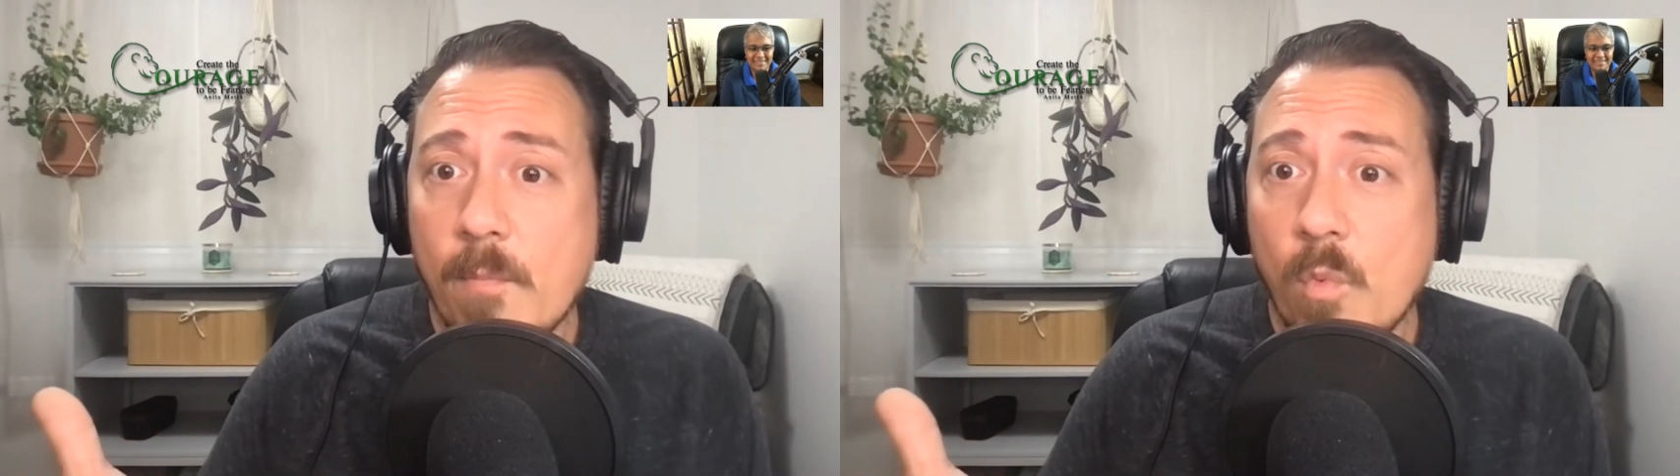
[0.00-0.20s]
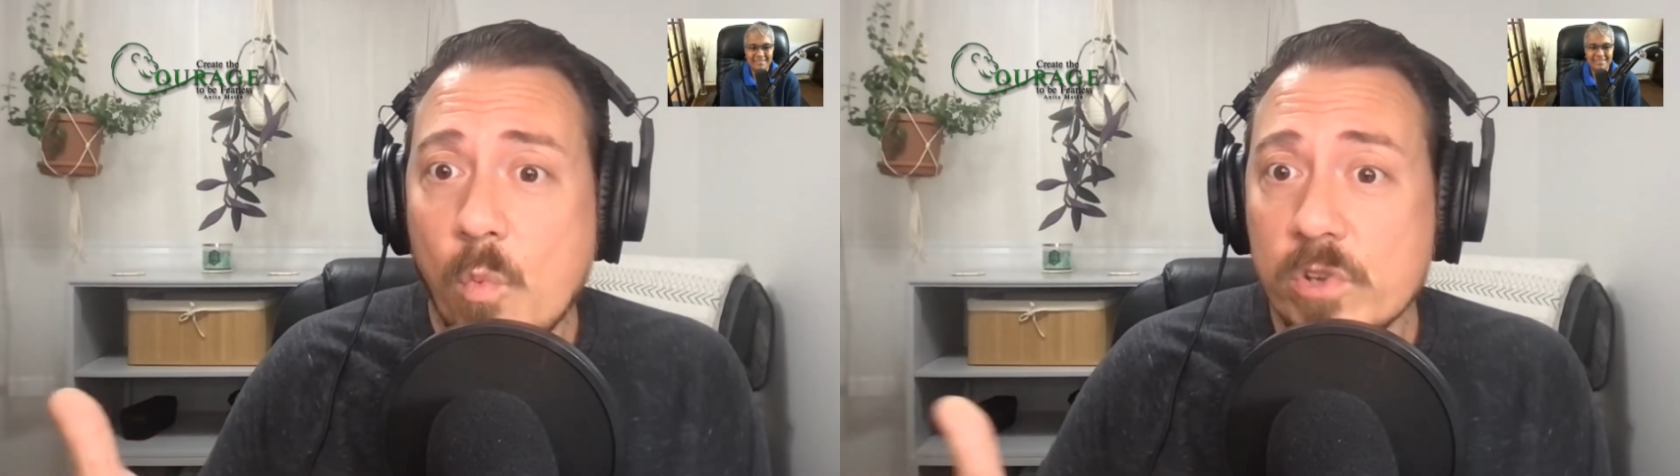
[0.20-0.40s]

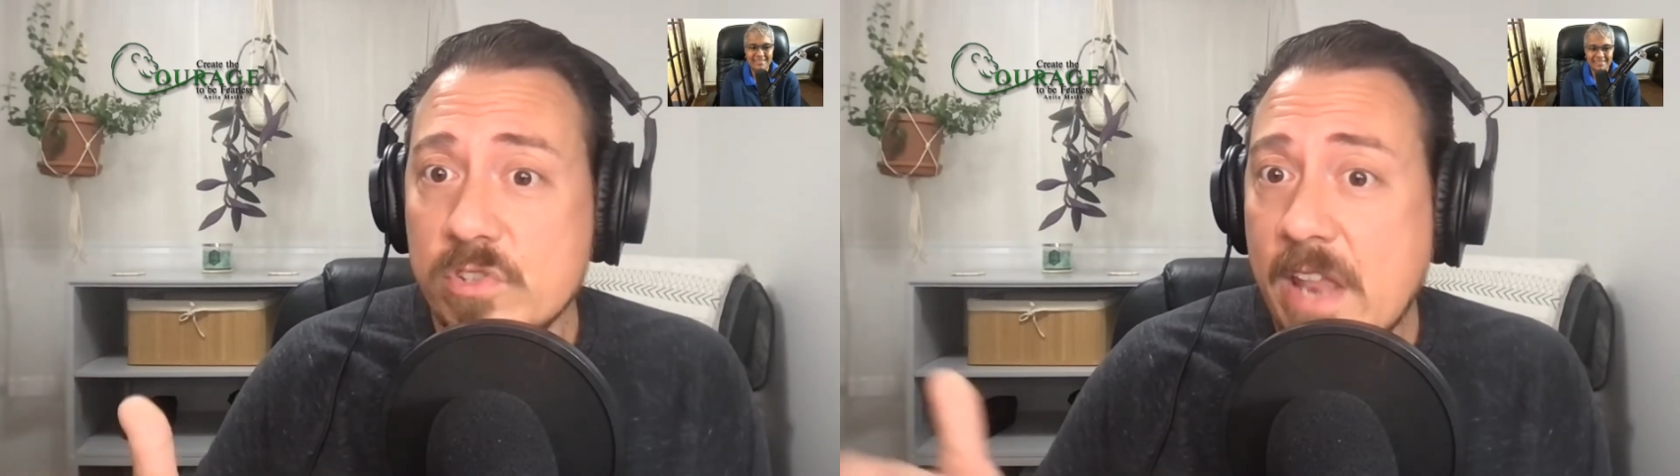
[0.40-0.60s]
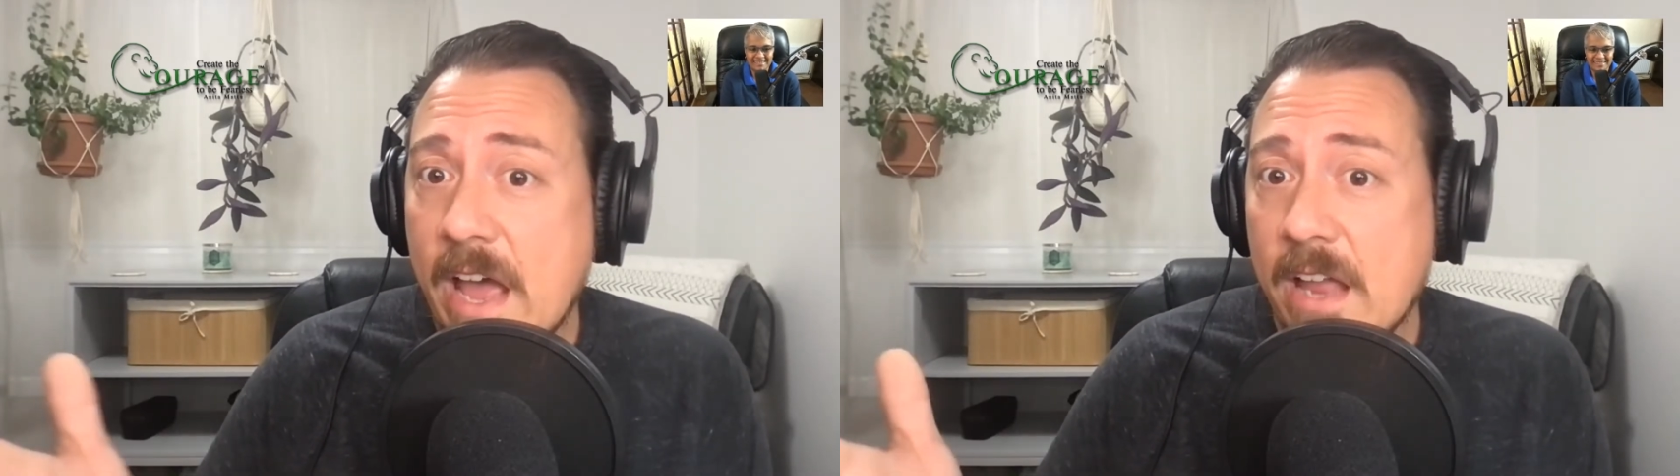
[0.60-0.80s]
was
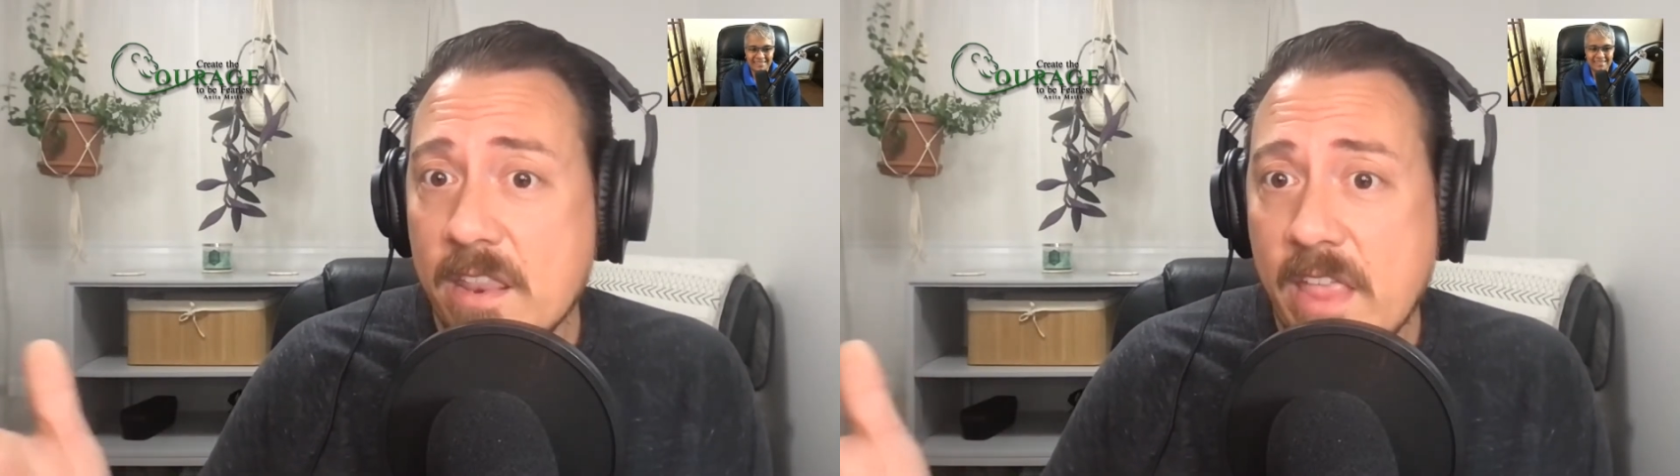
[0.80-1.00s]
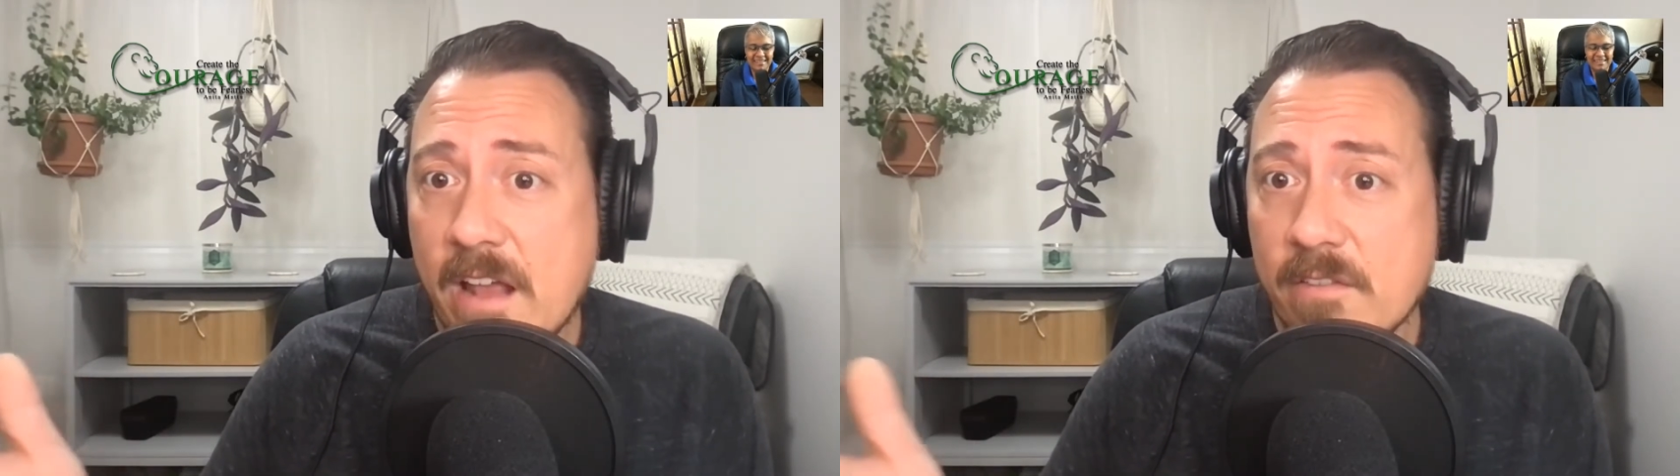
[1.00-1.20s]
not
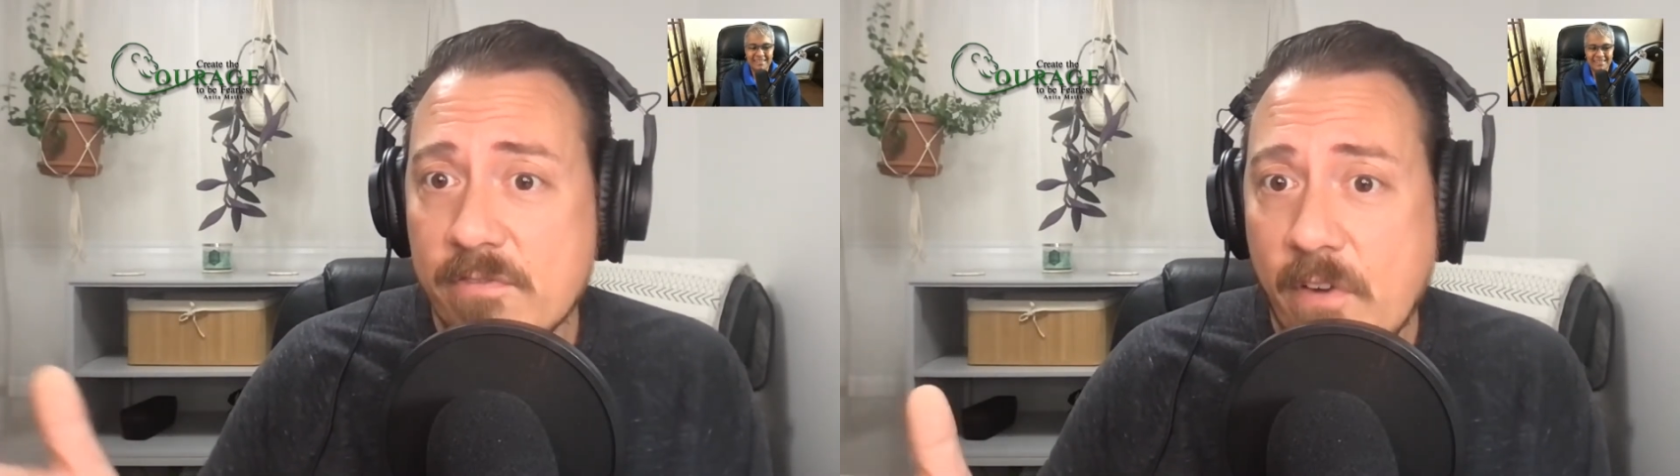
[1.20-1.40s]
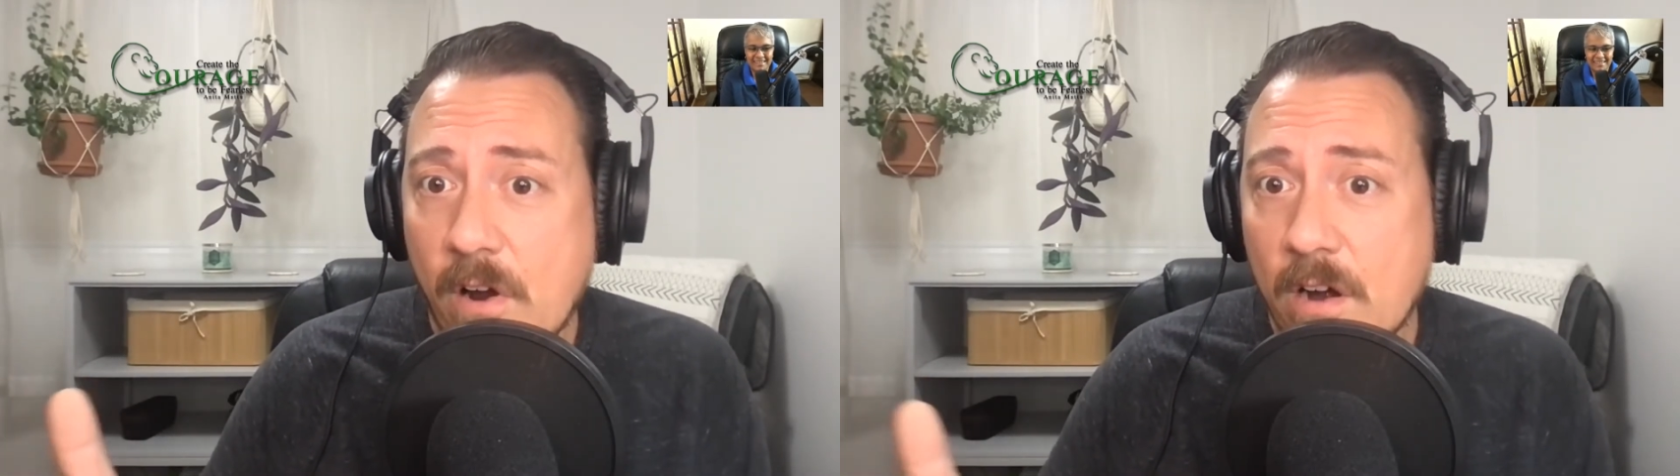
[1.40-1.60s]
that
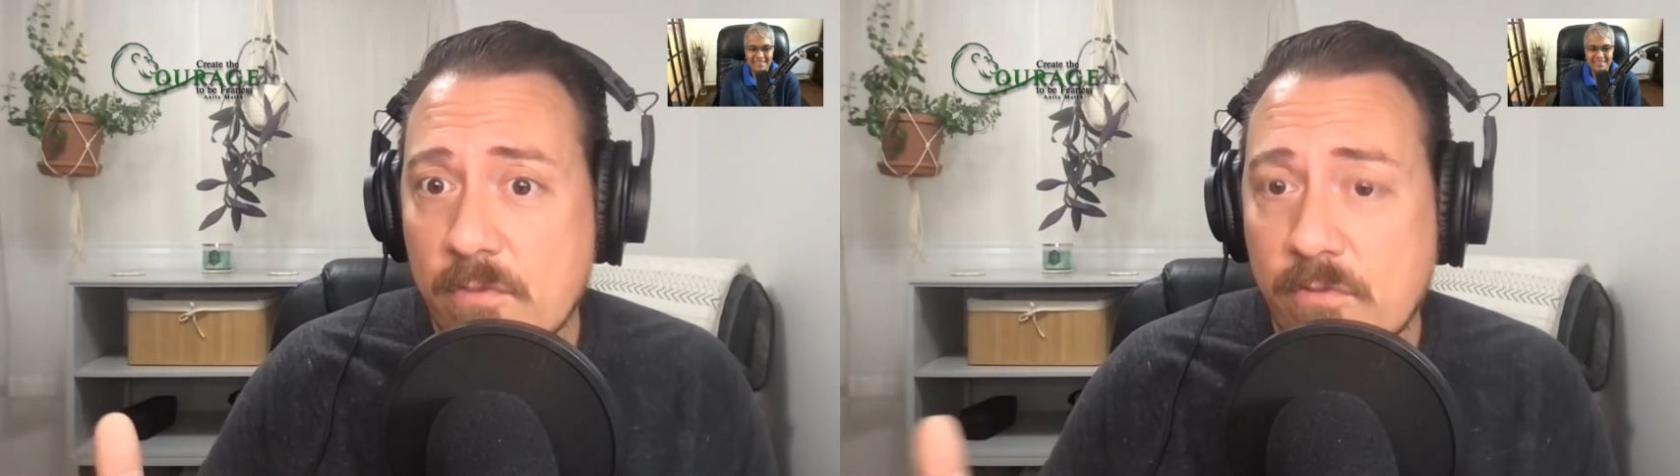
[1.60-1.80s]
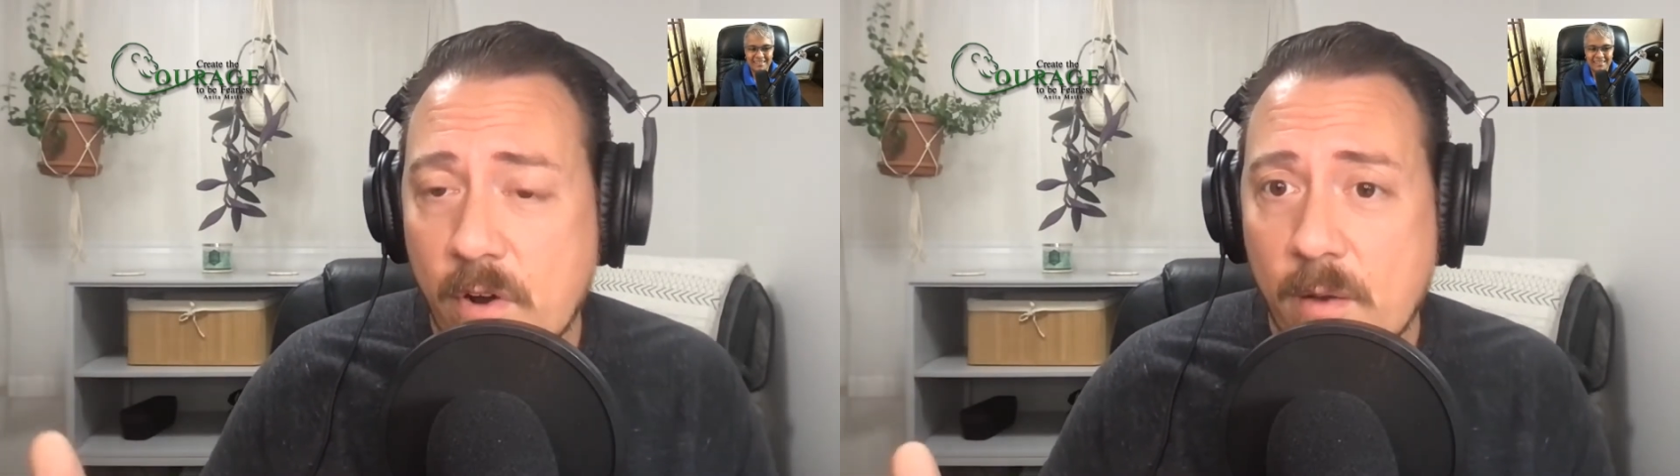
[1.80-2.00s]
far
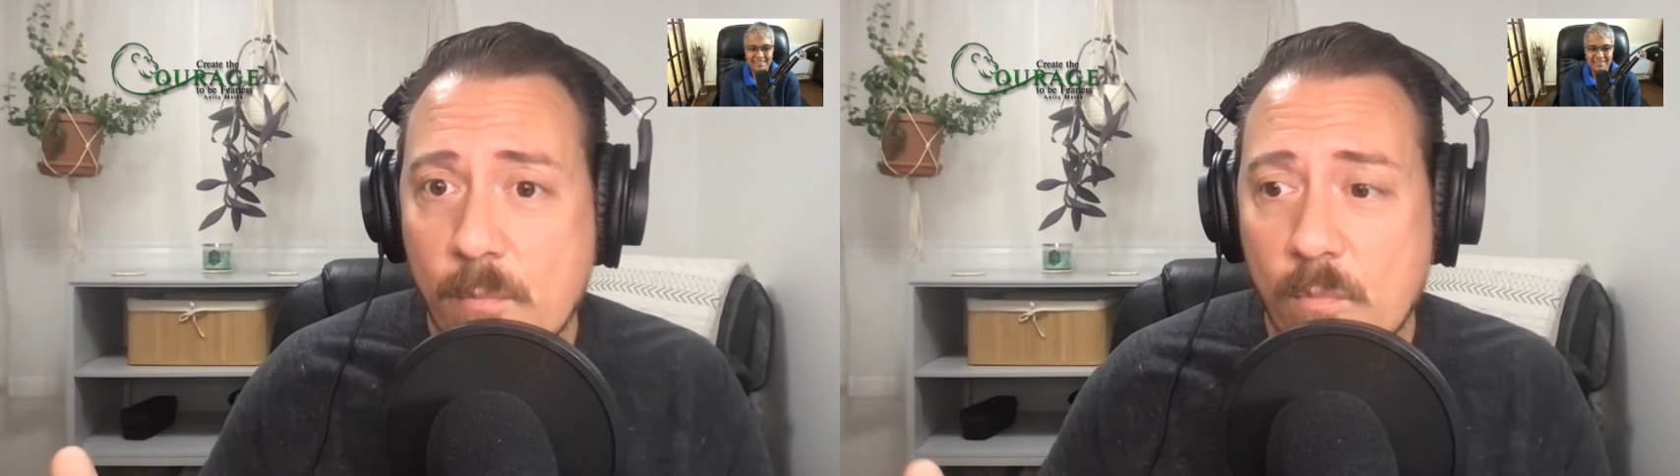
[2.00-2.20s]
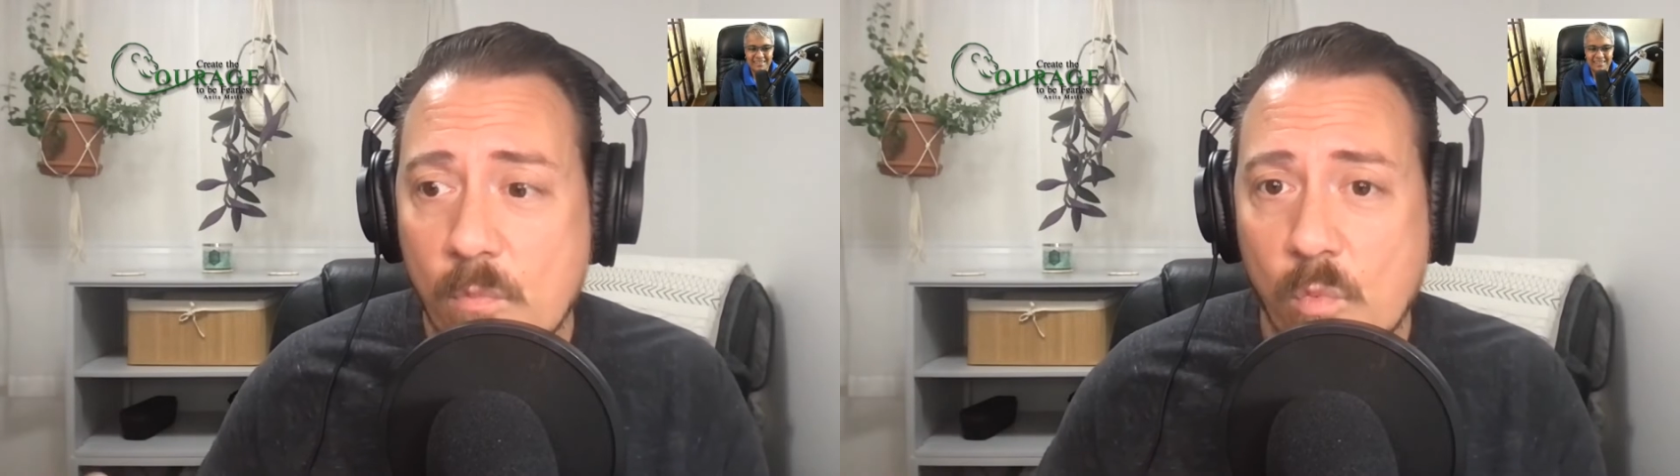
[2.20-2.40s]
from